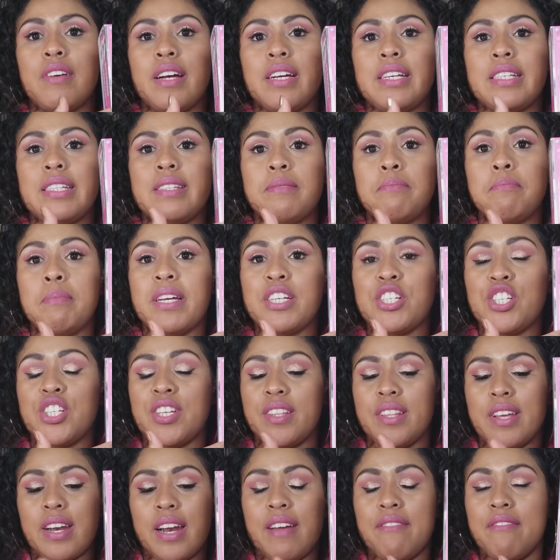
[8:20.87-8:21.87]
I
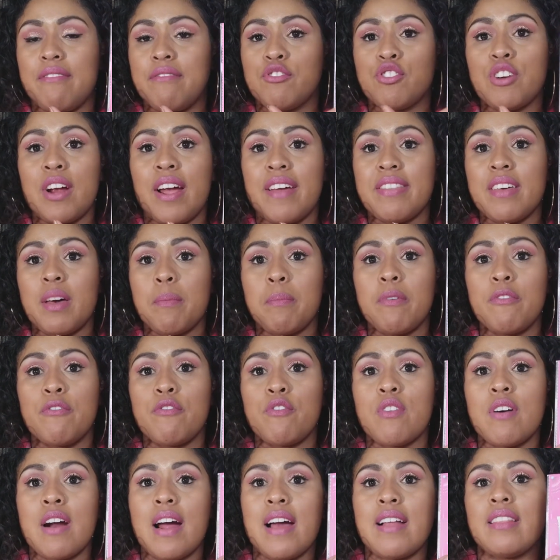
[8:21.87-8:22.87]
mentioned that I've tried that
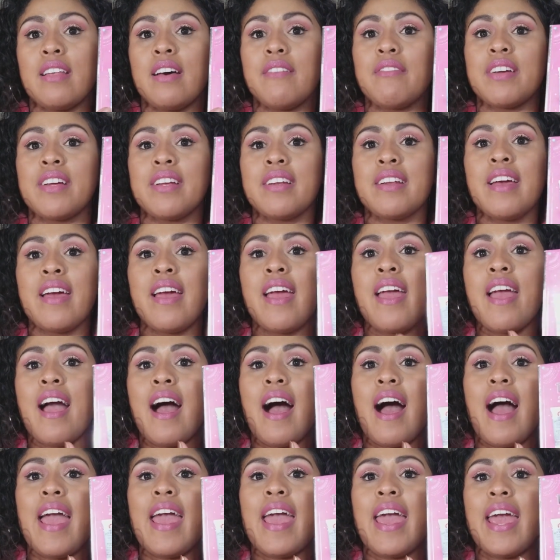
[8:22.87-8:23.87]
before. I love it.
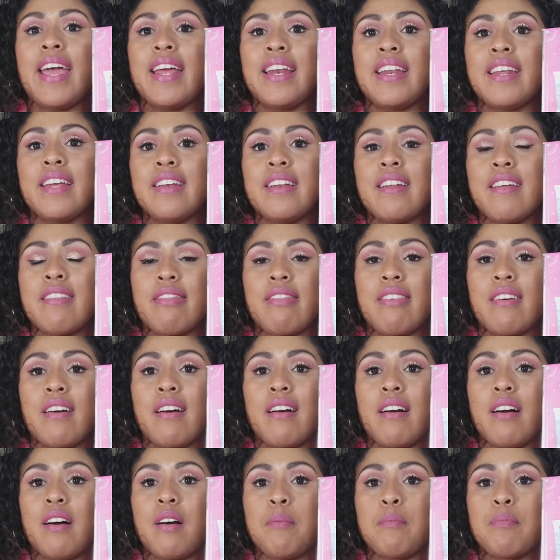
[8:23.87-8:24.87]
I hated
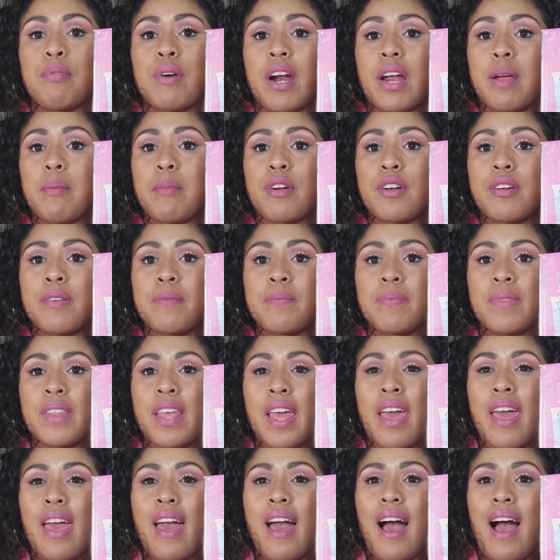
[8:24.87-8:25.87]
the primer.
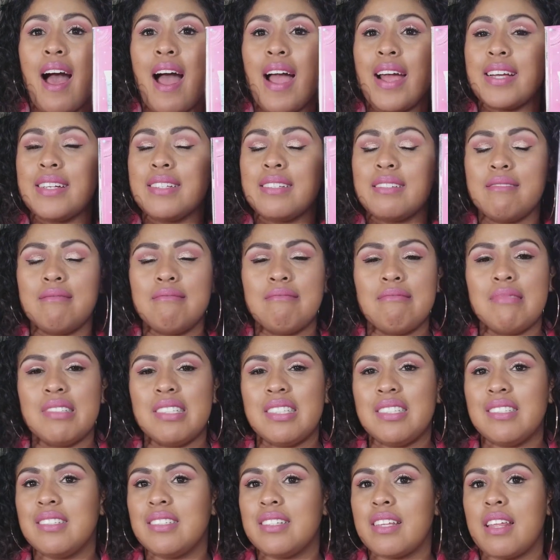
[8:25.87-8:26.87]

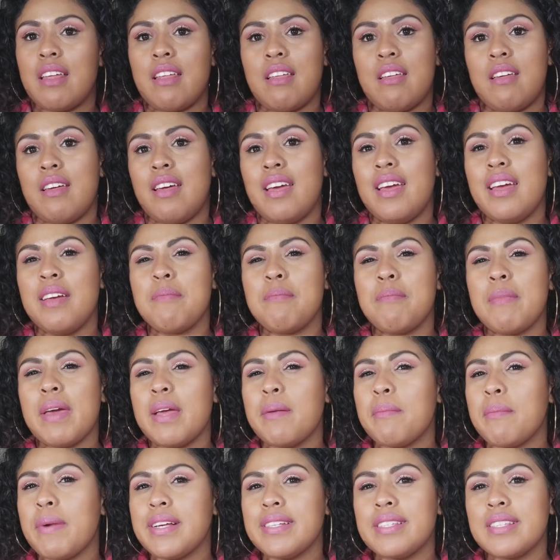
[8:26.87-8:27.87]
It
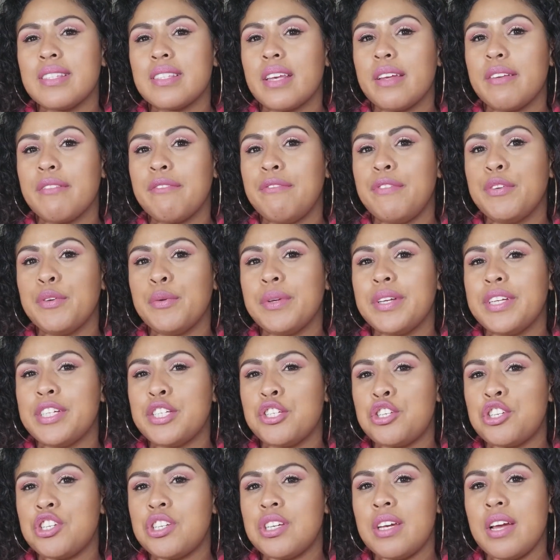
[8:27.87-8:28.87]
made my skin feel
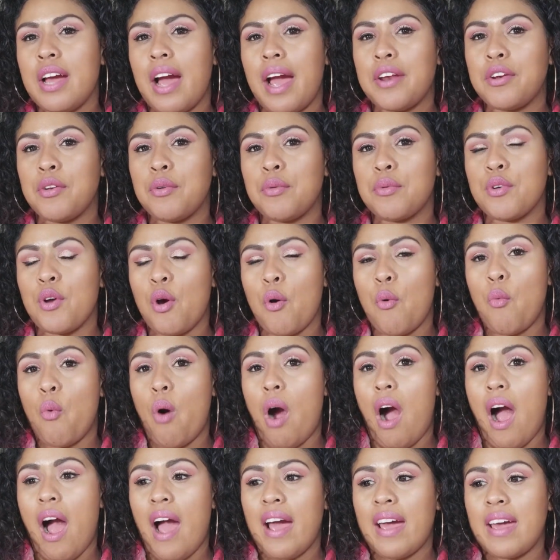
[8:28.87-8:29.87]
itchy. I don't know
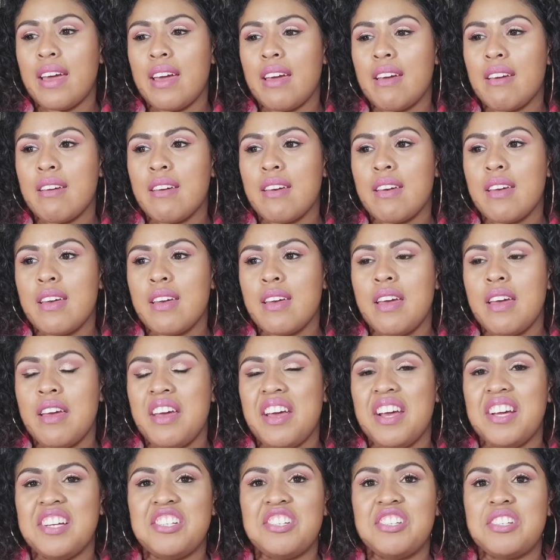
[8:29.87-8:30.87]
why.
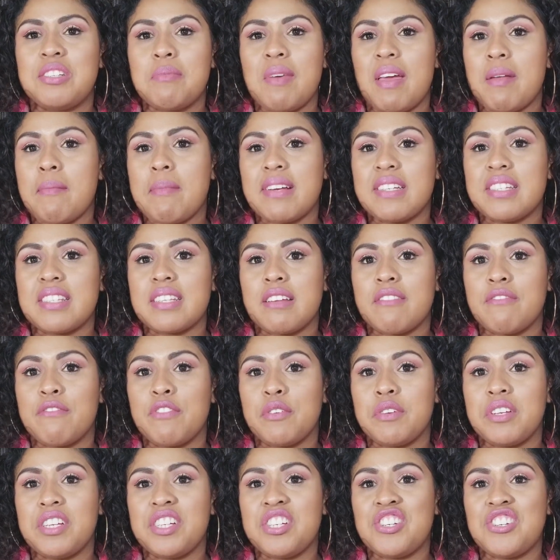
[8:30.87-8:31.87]
It just made my skin
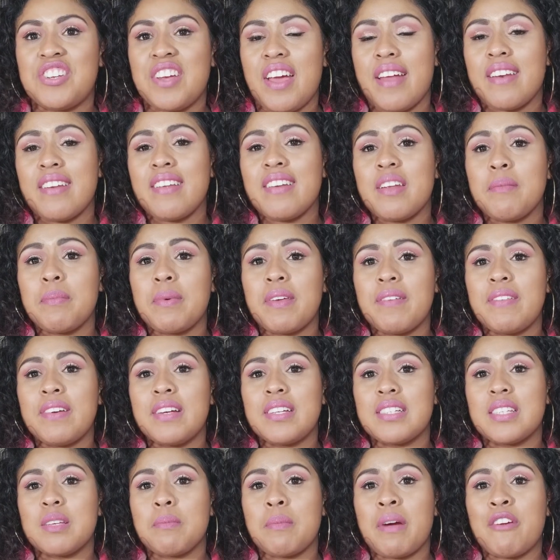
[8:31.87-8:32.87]
feel itchy. I ended up giving
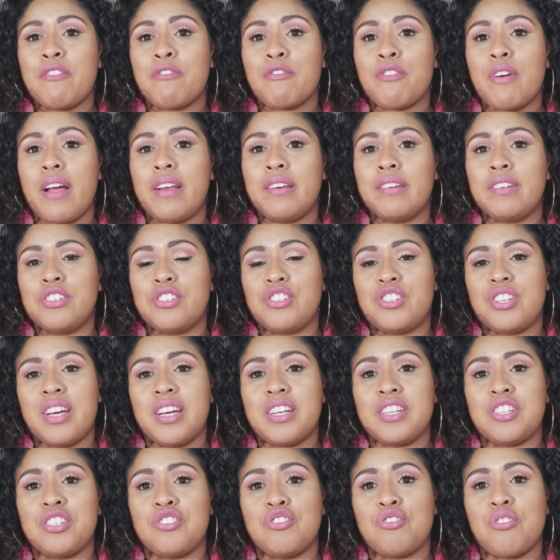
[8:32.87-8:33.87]
it to my friend because she
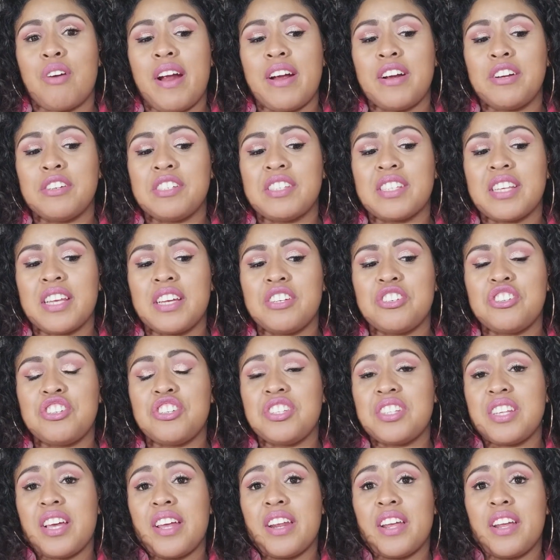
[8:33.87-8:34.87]
has drier skin. She
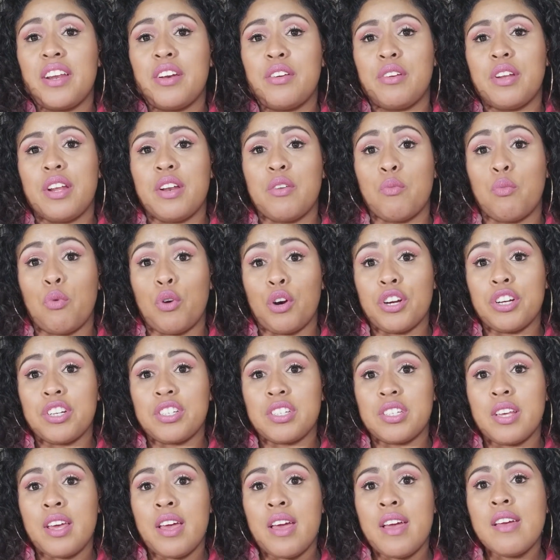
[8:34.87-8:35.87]
said it
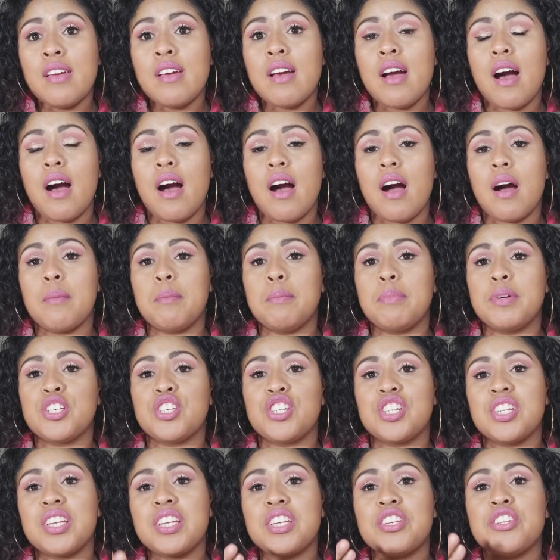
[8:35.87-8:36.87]
worked, but
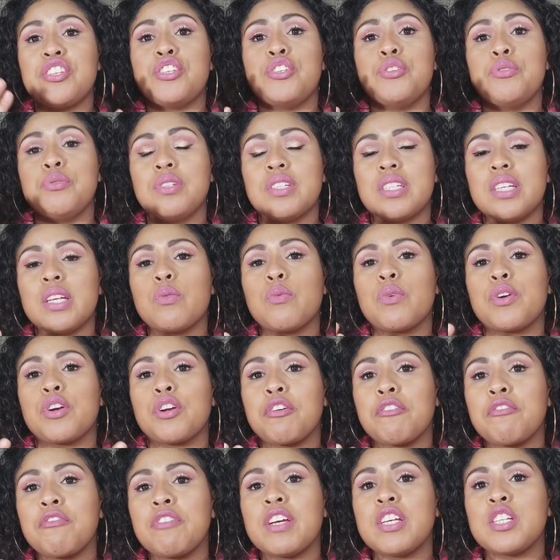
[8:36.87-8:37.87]
she didn't use it when
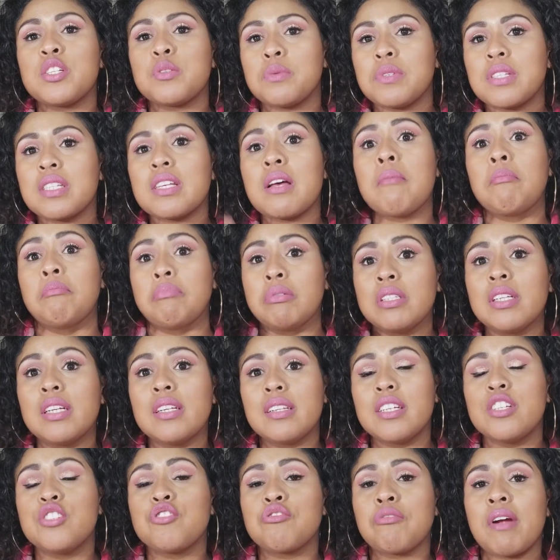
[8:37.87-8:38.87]
her face was
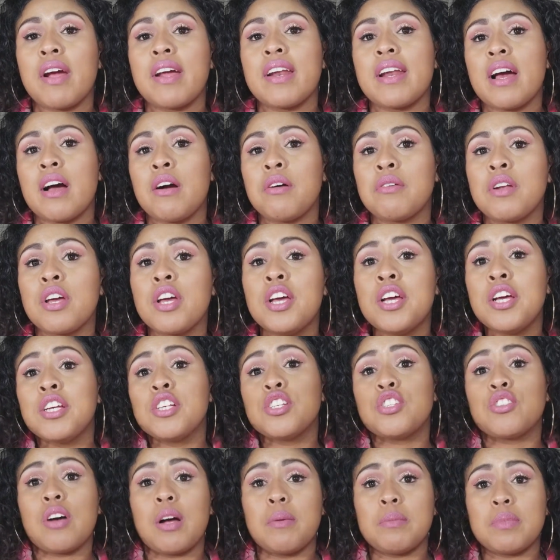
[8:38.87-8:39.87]
completely dried out.
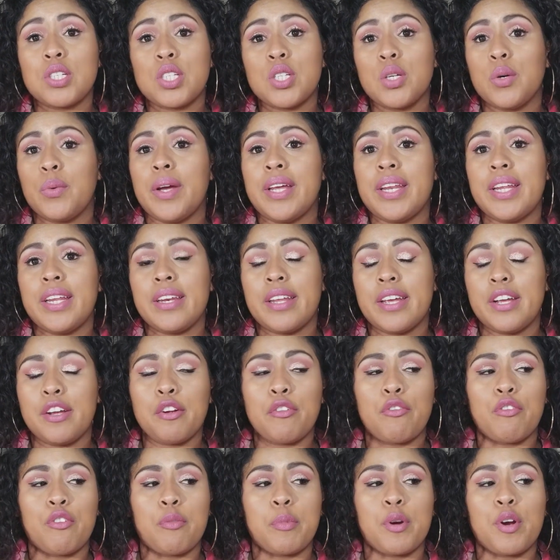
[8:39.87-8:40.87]
So I'm still waiting to
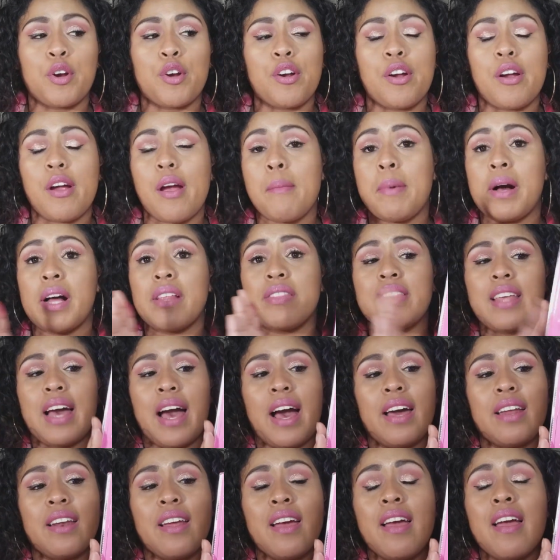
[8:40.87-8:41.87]
hear from her about
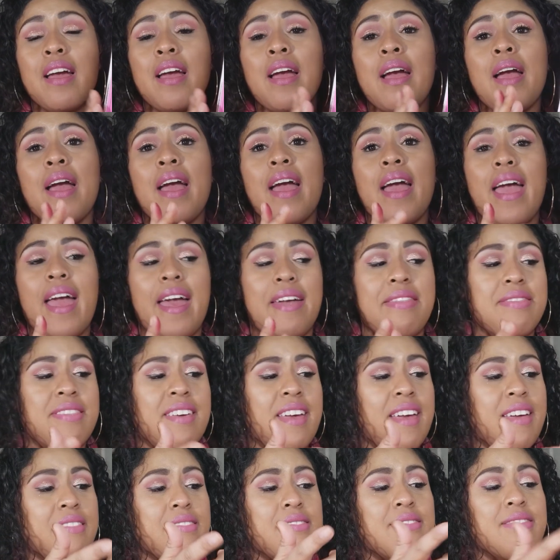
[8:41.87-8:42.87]
that. And
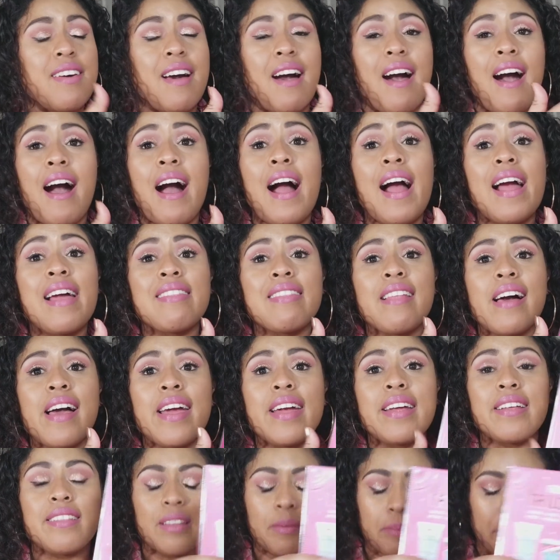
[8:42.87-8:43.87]
then the
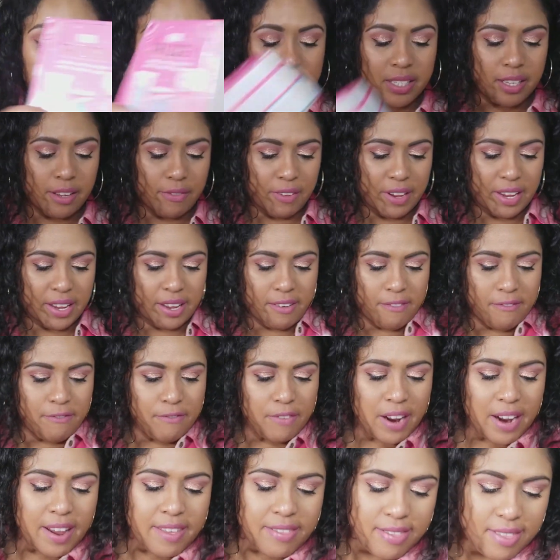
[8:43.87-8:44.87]
highlight, let me see if I can
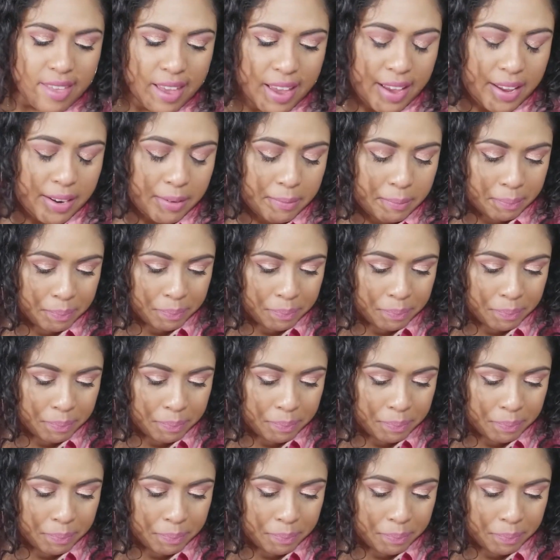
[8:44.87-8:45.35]
find that.